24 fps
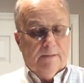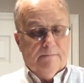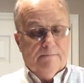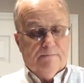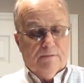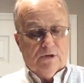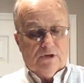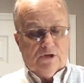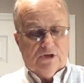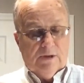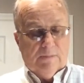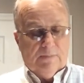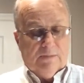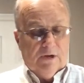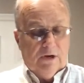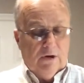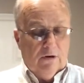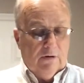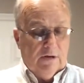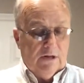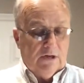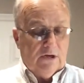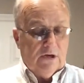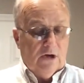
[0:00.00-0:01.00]
put something
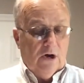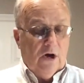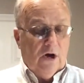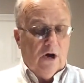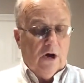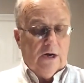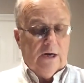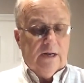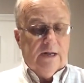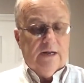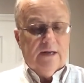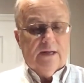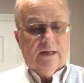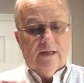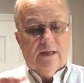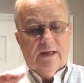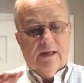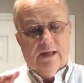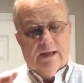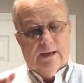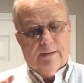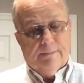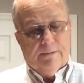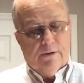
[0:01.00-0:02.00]
on it to harden it.
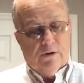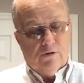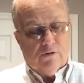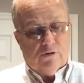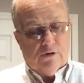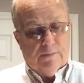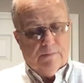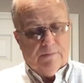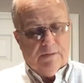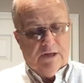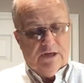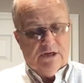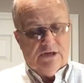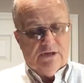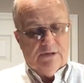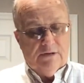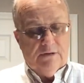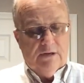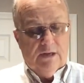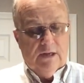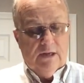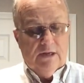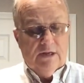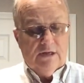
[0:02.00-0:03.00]
Upon
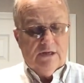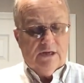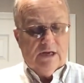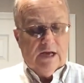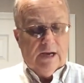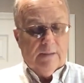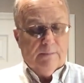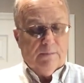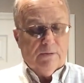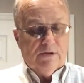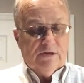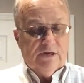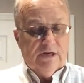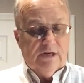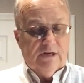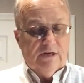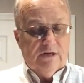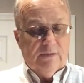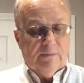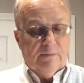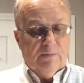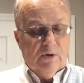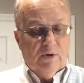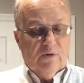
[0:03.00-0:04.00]
completion, Tom
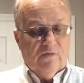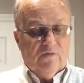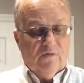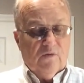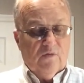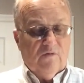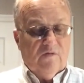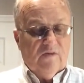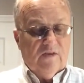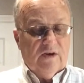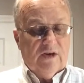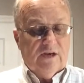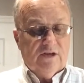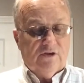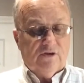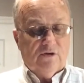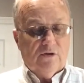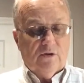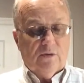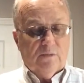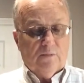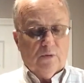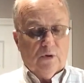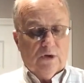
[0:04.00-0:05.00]
presented a beautiful vase to
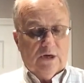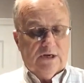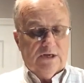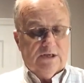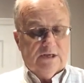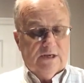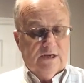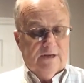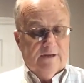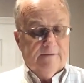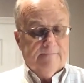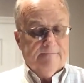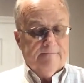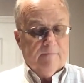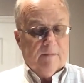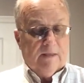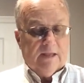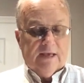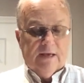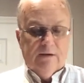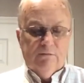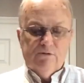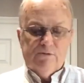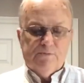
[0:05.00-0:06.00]
the priest.
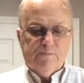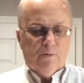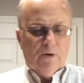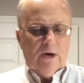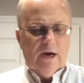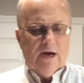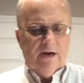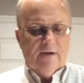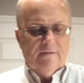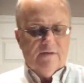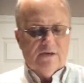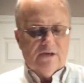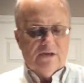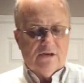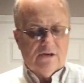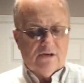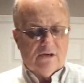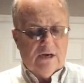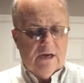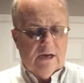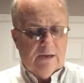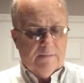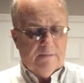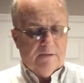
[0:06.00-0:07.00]
He was proud of his
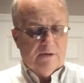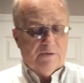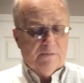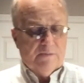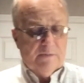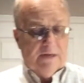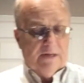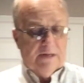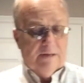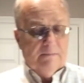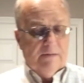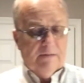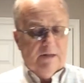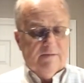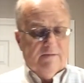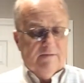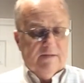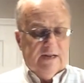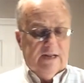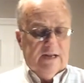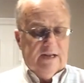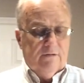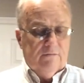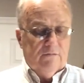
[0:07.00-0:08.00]
accomplishment and believed
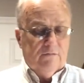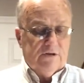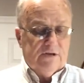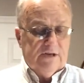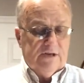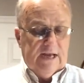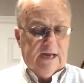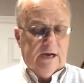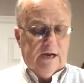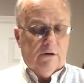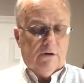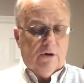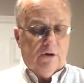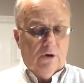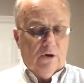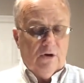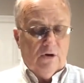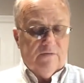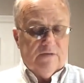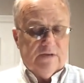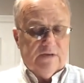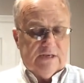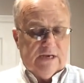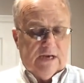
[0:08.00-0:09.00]
that he was now cured
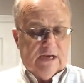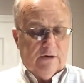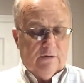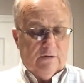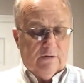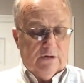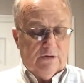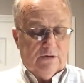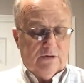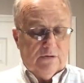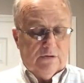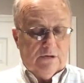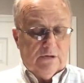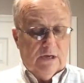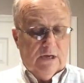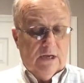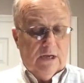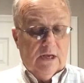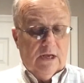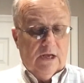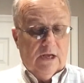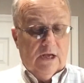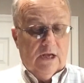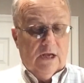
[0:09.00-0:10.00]
of his anger issues.
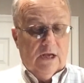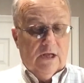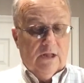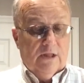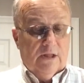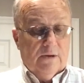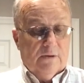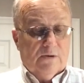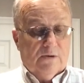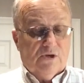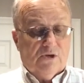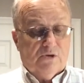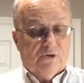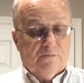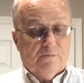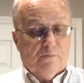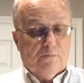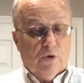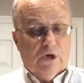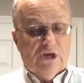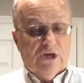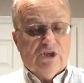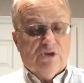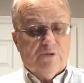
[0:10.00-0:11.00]
The
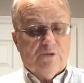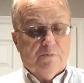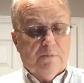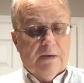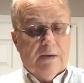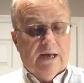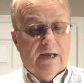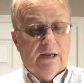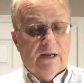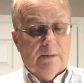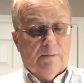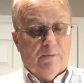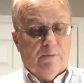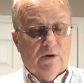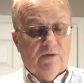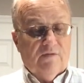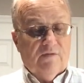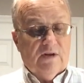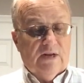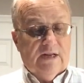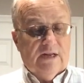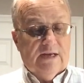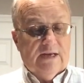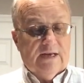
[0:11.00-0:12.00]
priest smiled
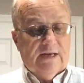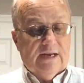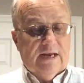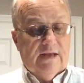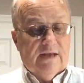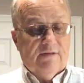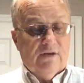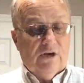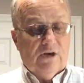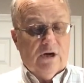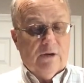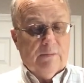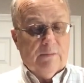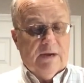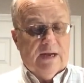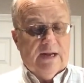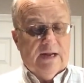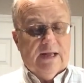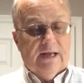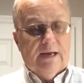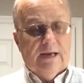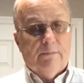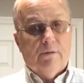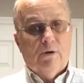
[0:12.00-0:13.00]
approvingly and gave the young man
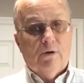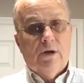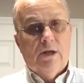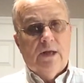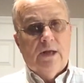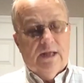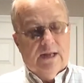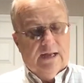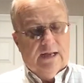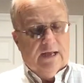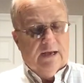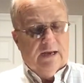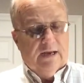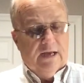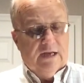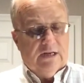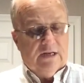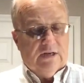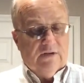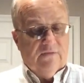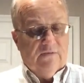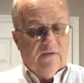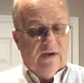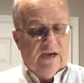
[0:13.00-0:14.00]
a hammer. Now hit
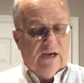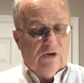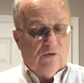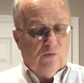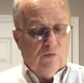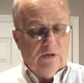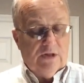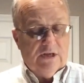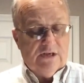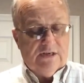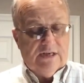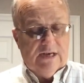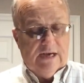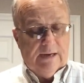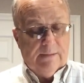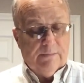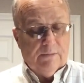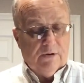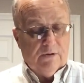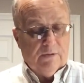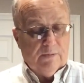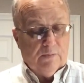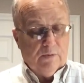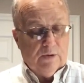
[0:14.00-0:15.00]
the vase with this
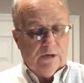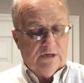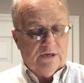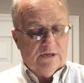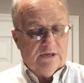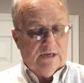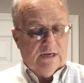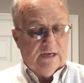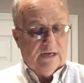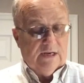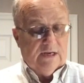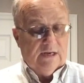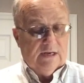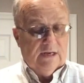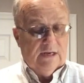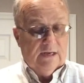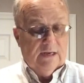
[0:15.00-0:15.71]
hammer, the priest said.